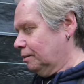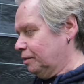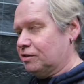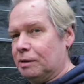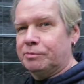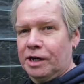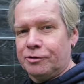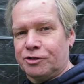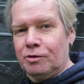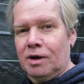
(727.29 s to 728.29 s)
I mean, some
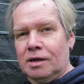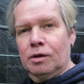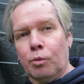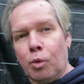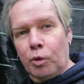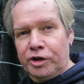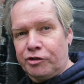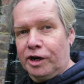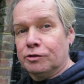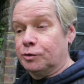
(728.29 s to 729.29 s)
towns do like little walking
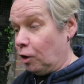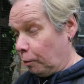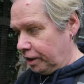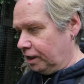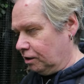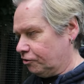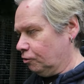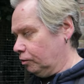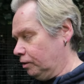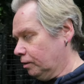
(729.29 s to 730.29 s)
trails. We've got one in
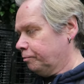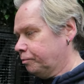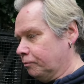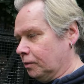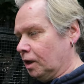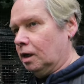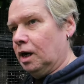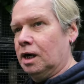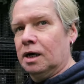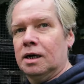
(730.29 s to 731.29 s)
Carshalton,
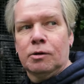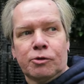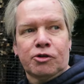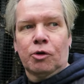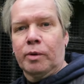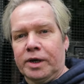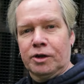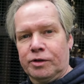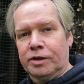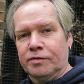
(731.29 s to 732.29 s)
a little short one that
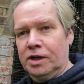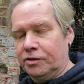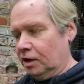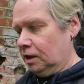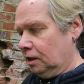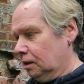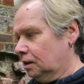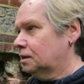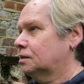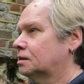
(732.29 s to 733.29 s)
goes around the village,
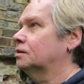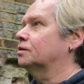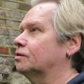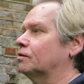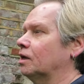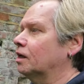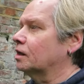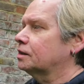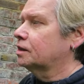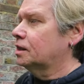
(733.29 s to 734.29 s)
which is really
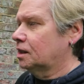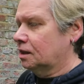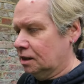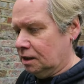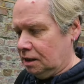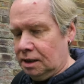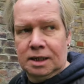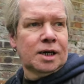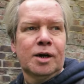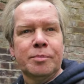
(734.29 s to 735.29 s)
nice.
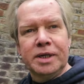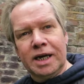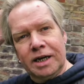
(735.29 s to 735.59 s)
But